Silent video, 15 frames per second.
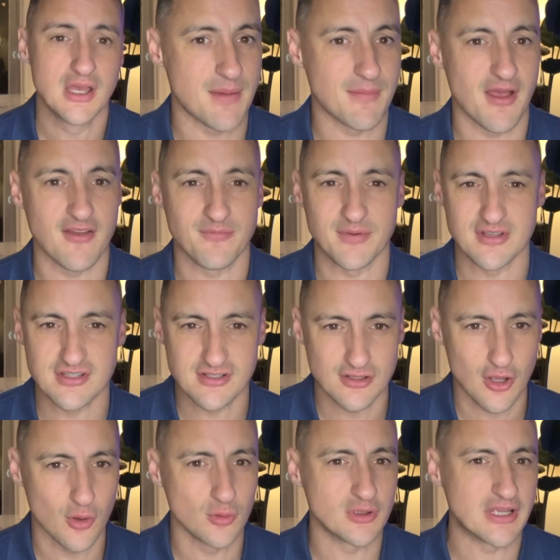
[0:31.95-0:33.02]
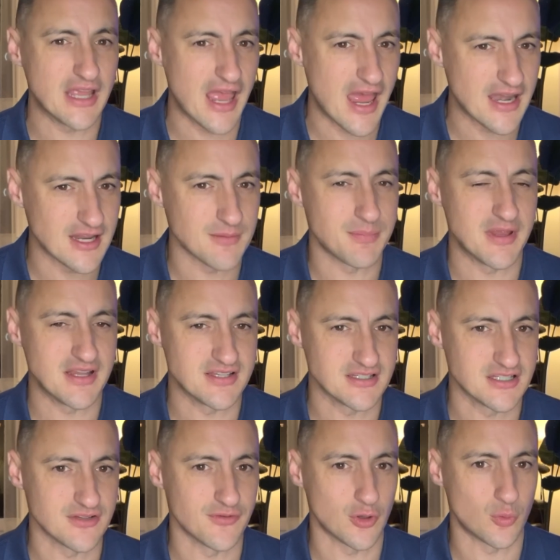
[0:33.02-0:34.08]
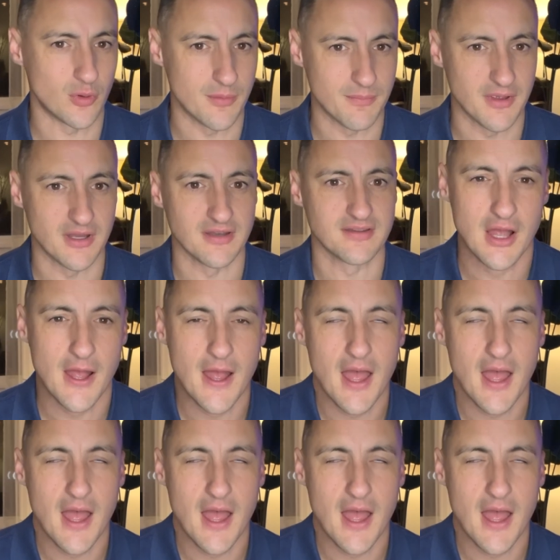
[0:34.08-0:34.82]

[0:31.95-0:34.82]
and I've been slowly adding pieces of equipment.